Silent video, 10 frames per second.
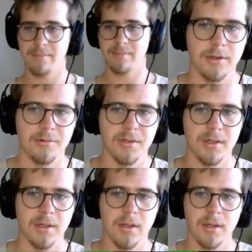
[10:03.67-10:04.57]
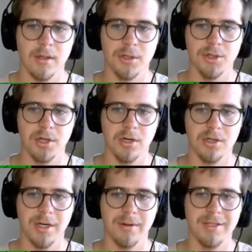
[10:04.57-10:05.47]
This was the jerk
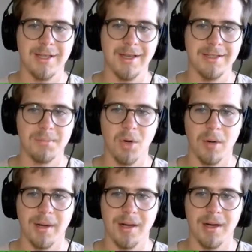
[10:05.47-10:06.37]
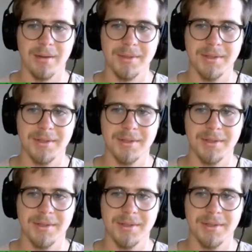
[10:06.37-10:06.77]
trying to sell us more bombs.